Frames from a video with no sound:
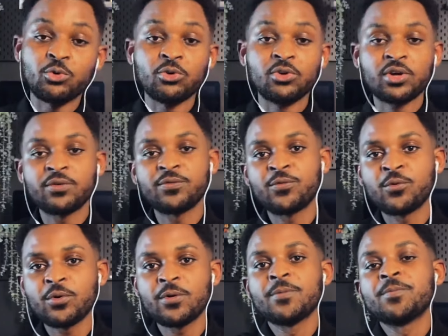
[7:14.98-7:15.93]
looking
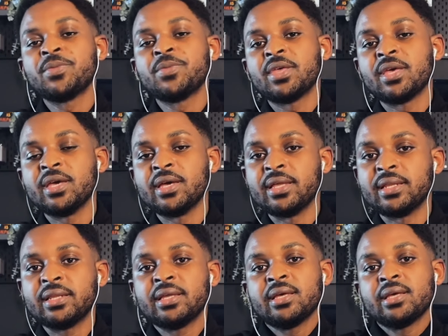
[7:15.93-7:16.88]
for
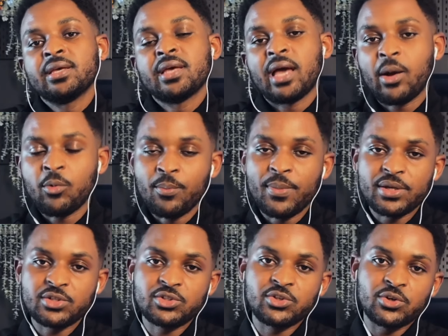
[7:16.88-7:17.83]
and I will make
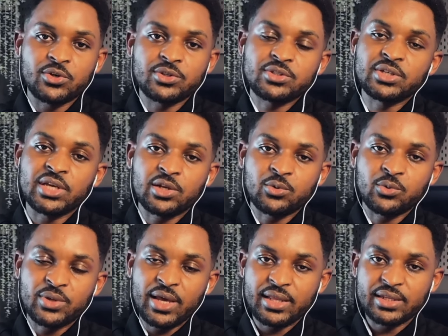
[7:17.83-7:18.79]
sure to include
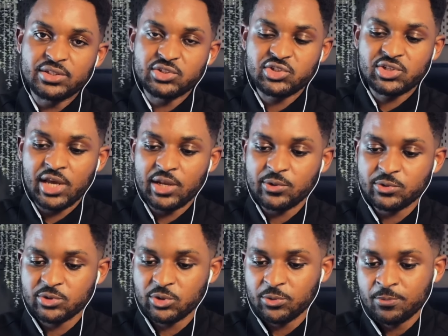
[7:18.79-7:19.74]
that in this channel.
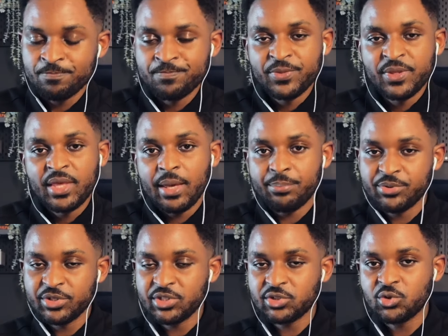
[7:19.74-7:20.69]
So I
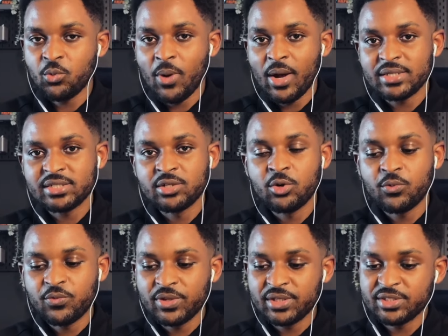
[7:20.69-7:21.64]
appreciate you watching.
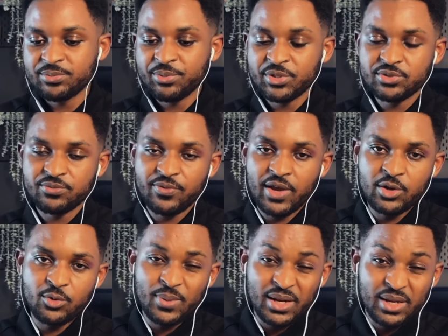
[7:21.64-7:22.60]
Hopefully this brings some
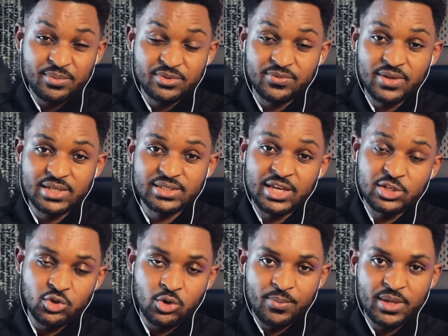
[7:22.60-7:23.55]
value. My name is Flex. I
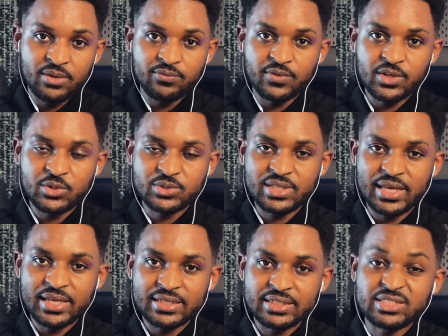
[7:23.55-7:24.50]
enjoy making videos
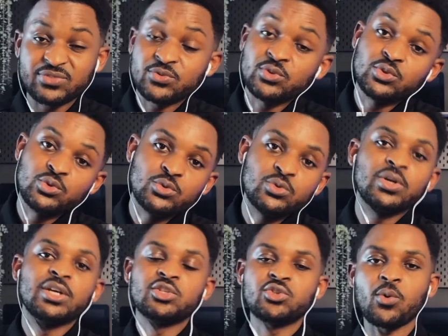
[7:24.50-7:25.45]
like this. If you do
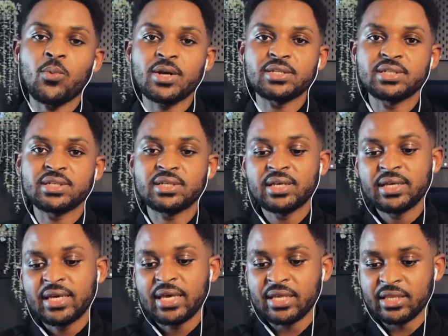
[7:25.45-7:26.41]
enjoy watching
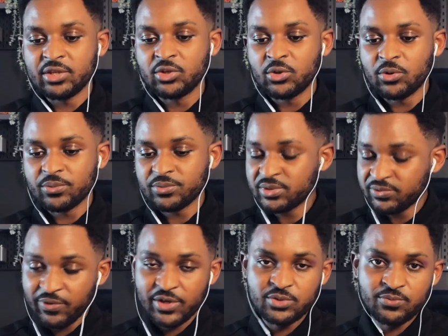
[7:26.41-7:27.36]
and you know,
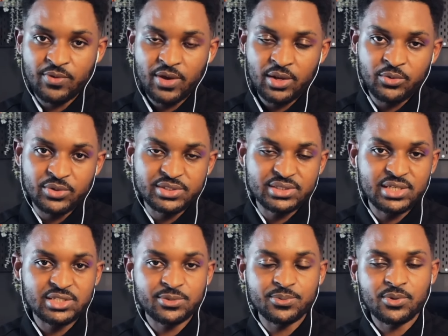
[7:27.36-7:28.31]
find some value in this
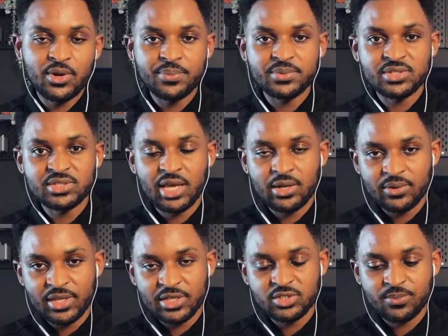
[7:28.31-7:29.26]
thing, subscribe to the channel,
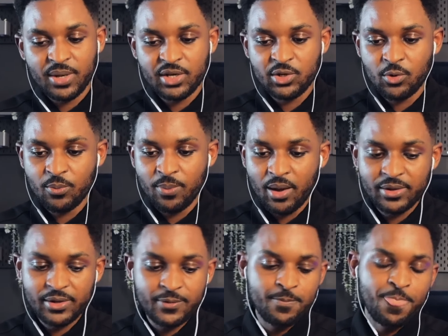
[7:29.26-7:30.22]
let somebody know about
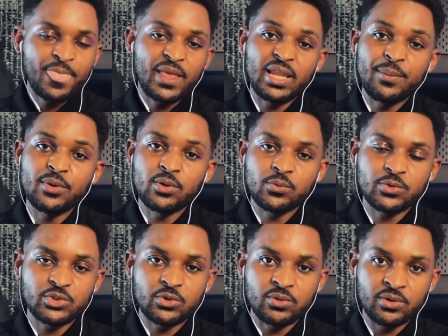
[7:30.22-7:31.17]
it and let me know
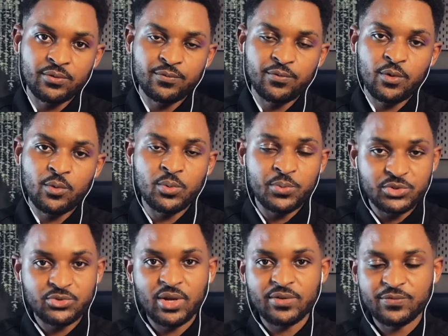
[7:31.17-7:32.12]
what you're looking for. We will
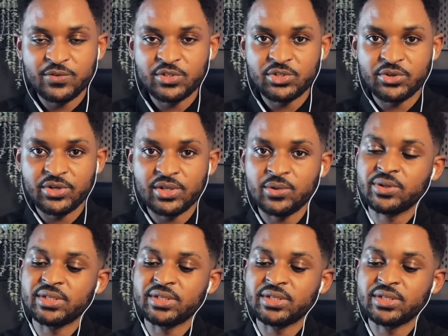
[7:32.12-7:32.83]
try to feature it on the